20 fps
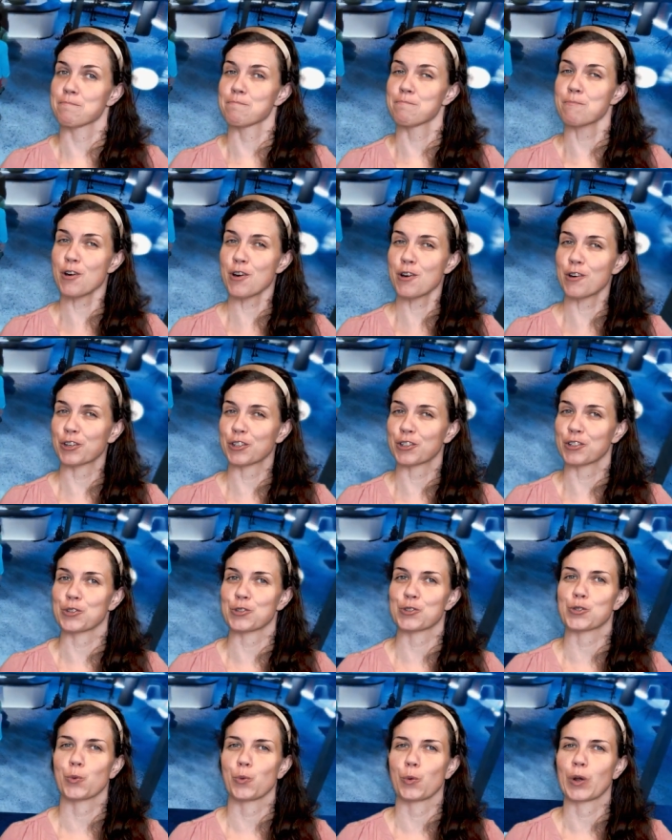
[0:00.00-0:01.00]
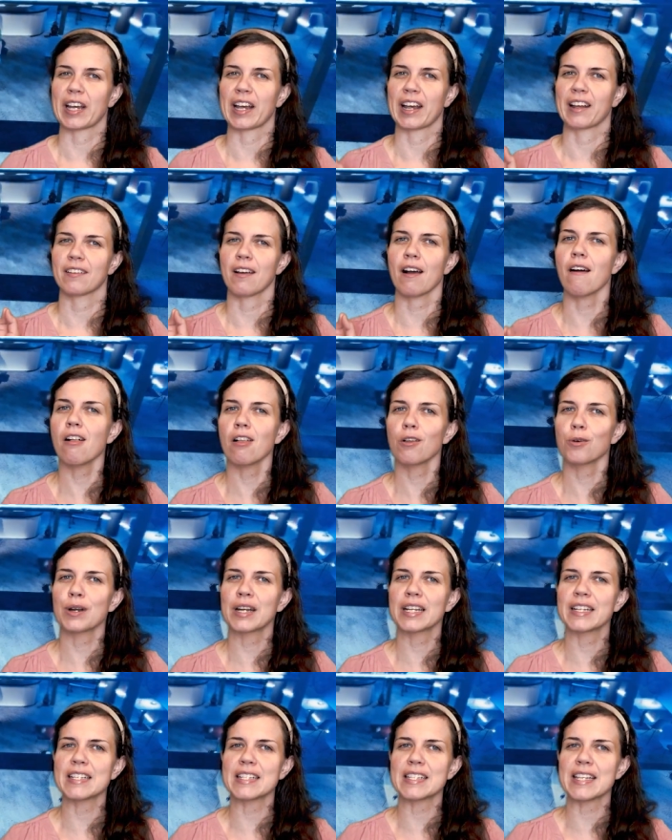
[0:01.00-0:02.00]
more news, we can
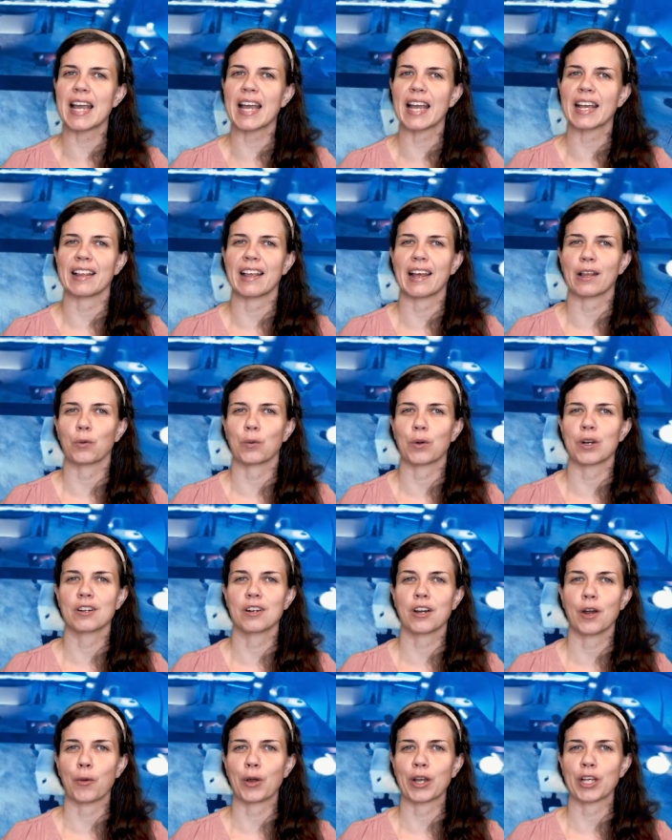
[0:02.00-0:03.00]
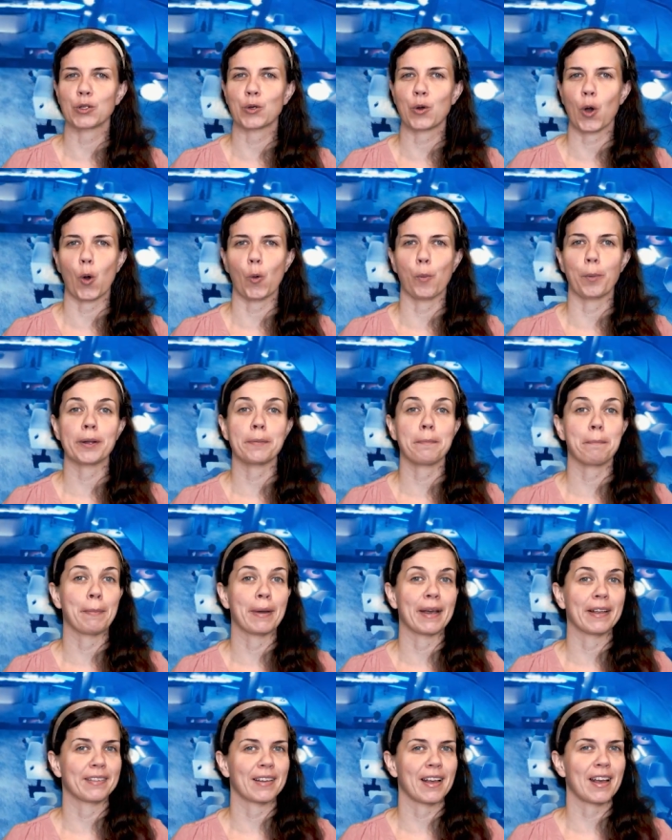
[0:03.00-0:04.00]
already say that we're going to open
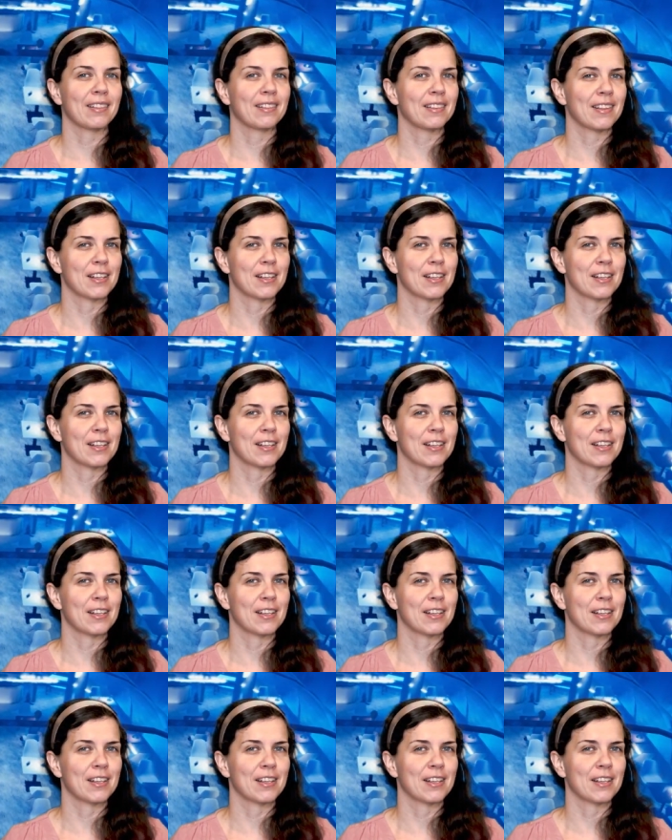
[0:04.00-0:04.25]
beta